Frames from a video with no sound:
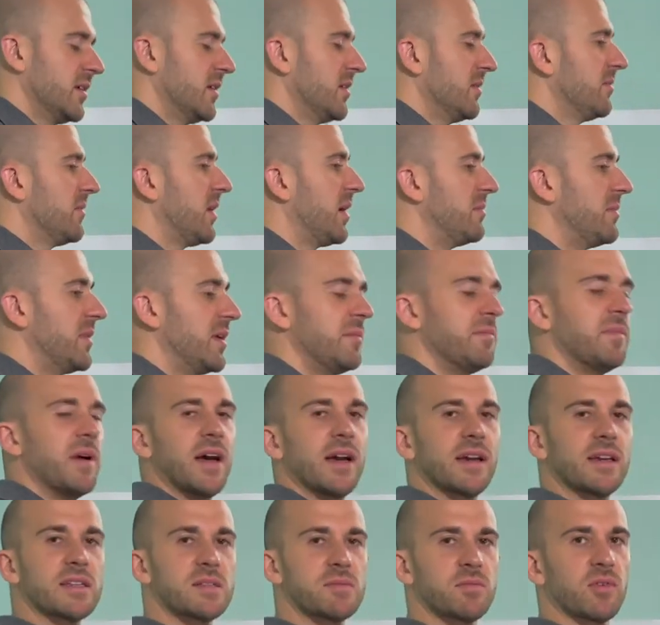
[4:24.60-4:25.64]
My
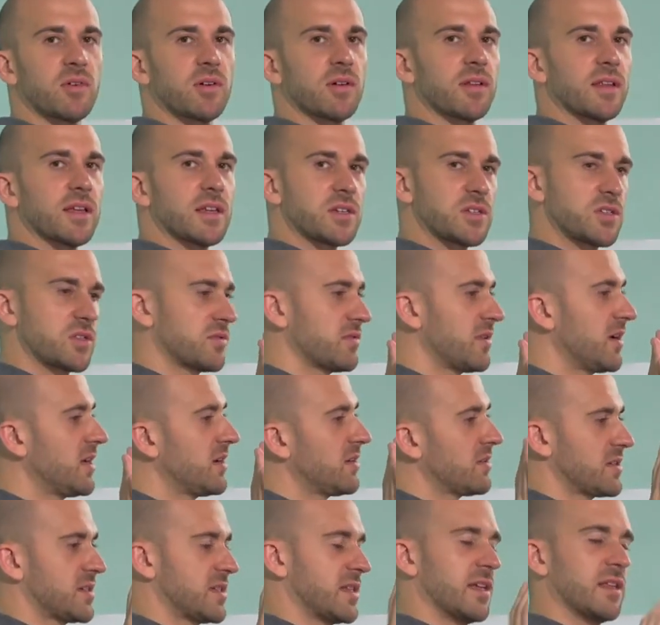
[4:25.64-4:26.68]
mid-back is more or less straight
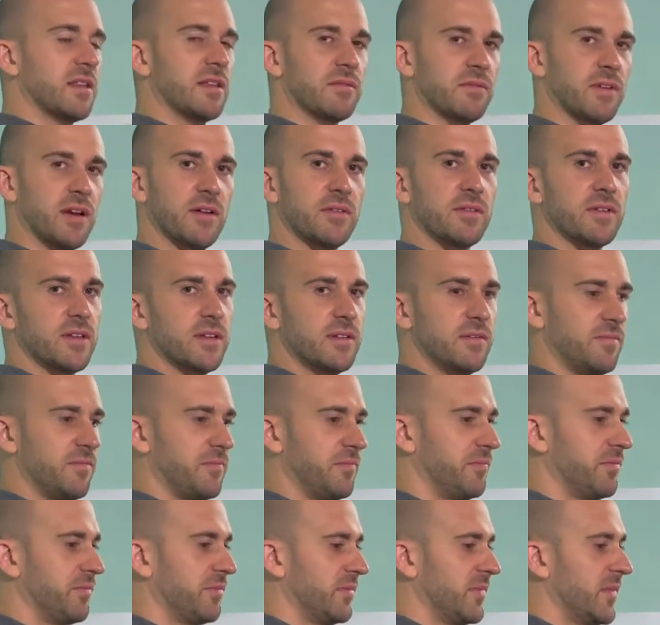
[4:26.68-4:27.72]
or slightly rounded.
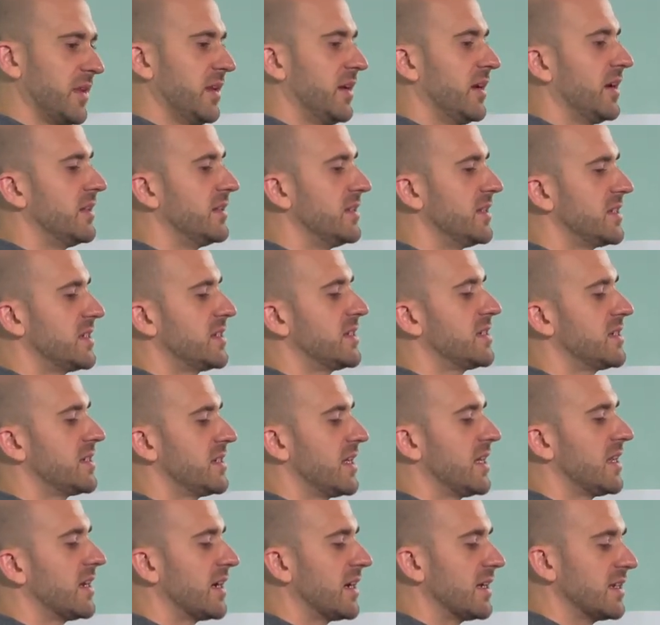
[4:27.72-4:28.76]
And this is
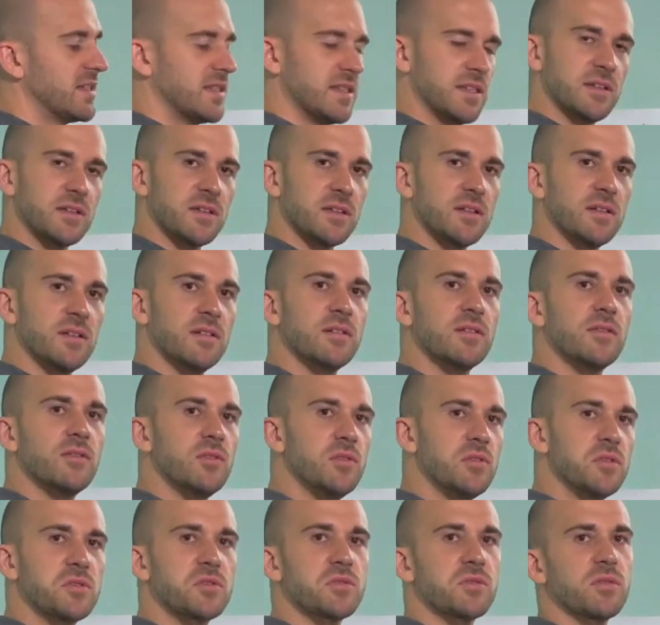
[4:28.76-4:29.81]
an ideal
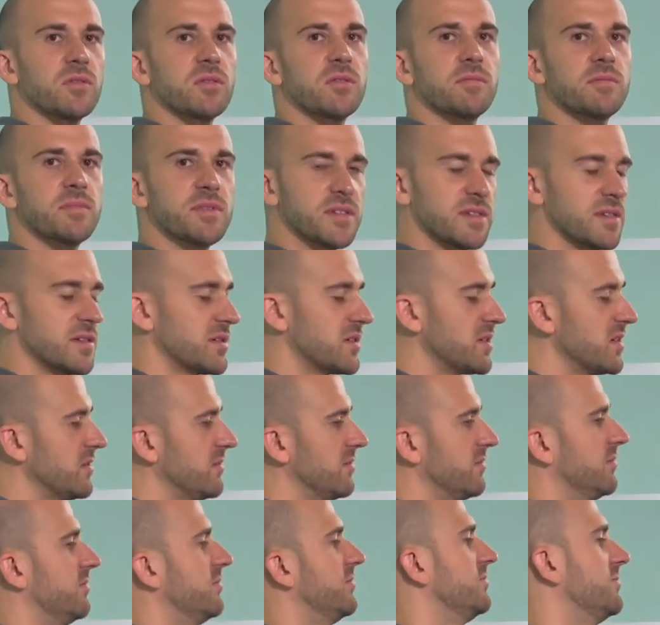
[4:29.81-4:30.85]
neutral position.
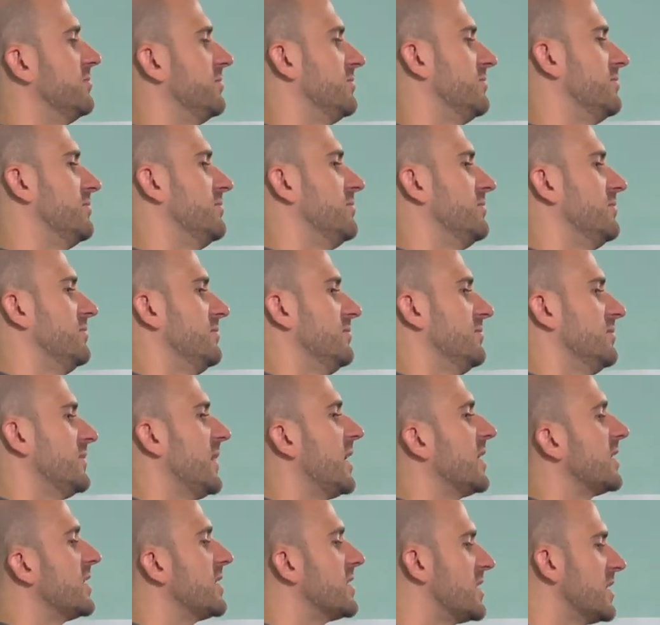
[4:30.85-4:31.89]

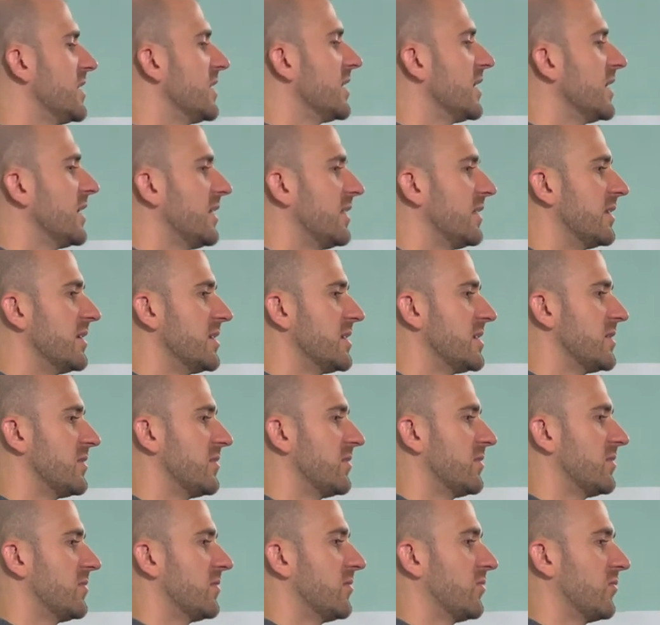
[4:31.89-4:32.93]
I can sit like this
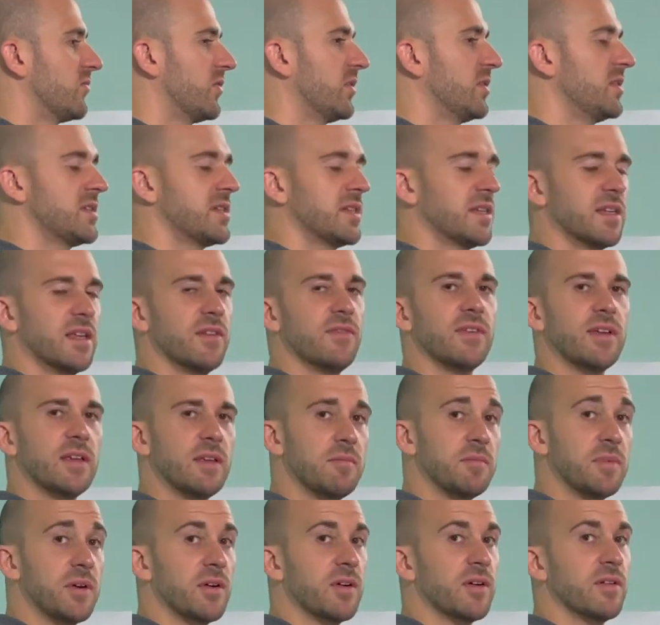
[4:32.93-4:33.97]
for a
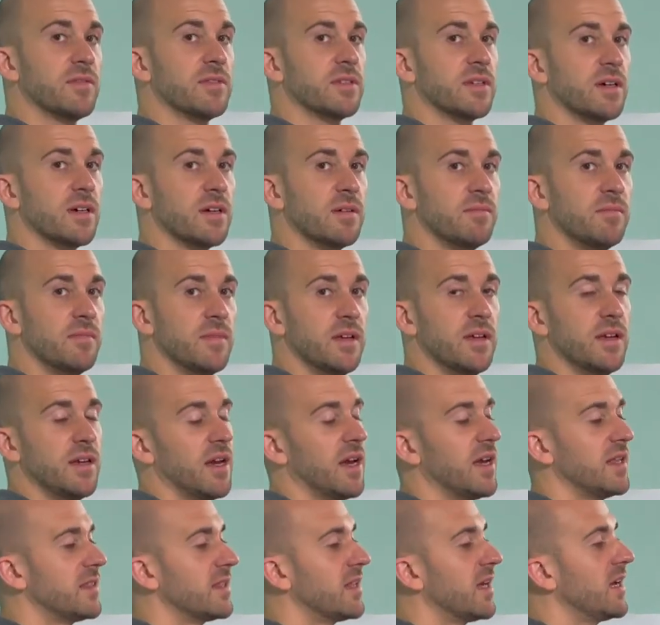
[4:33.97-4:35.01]
significant period of time,
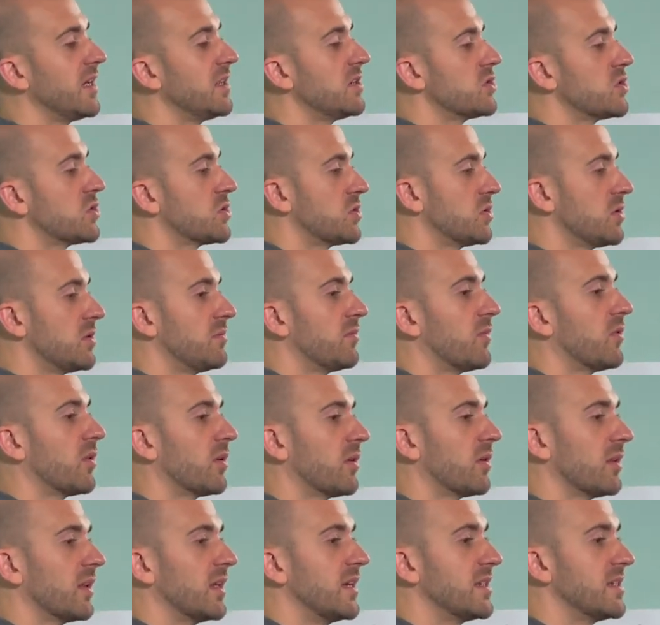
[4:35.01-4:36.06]
and that should more
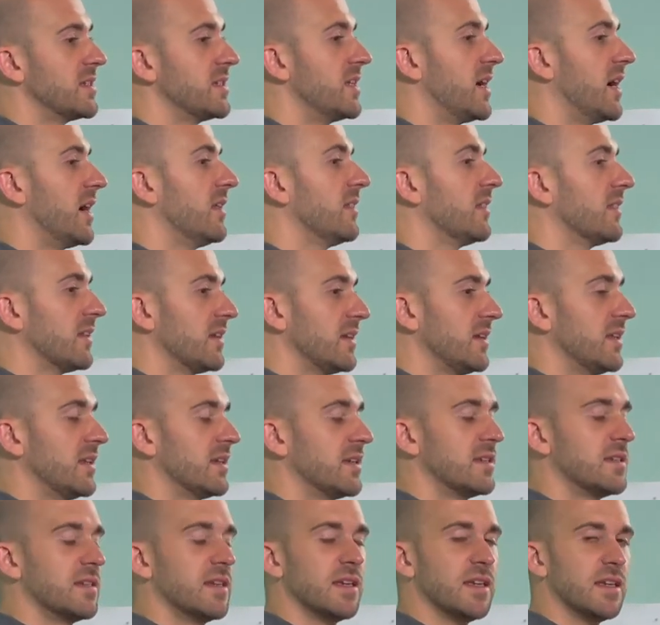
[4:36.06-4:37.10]
or less not lead
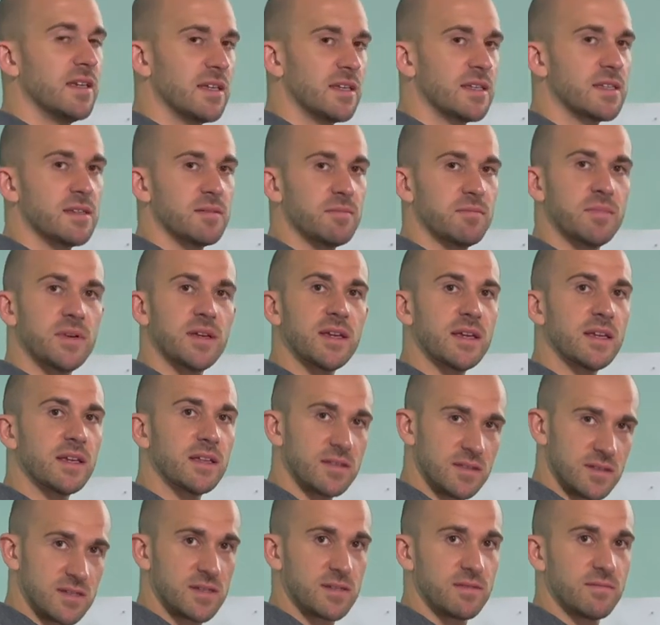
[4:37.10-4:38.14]
to aches and
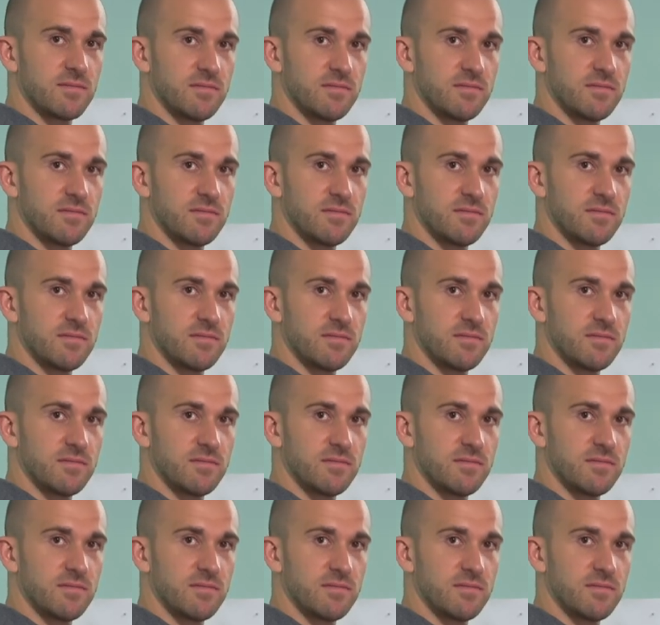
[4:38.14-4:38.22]
pains.